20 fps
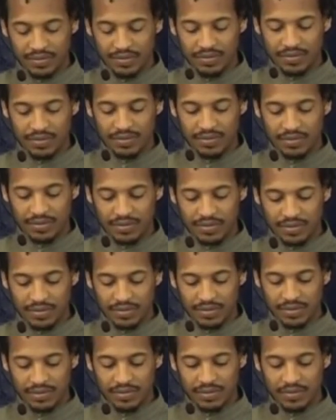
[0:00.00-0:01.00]

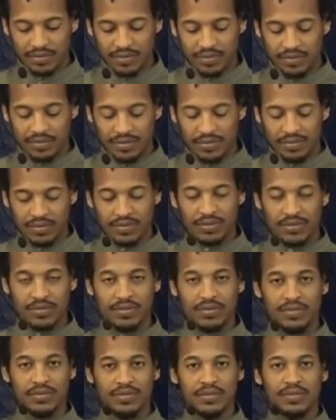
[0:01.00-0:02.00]

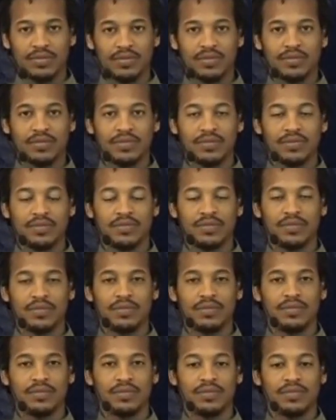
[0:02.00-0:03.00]

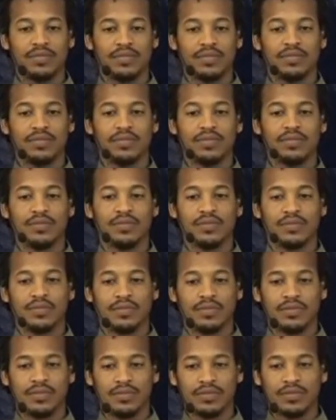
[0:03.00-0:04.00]

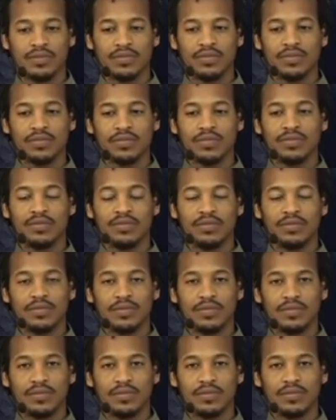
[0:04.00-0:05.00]

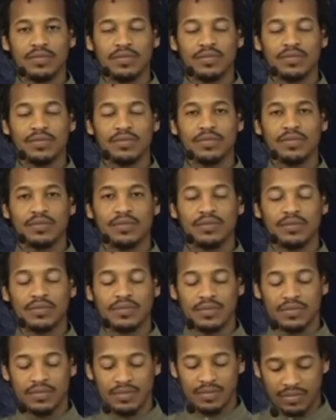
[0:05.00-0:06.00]

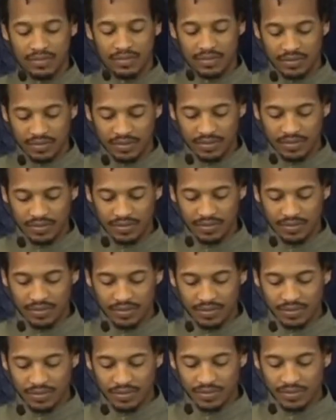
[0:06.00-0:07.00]

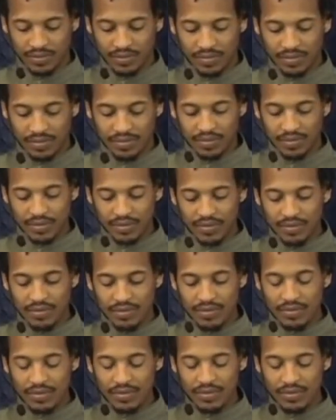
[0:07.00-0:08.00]
The person shown says nothing.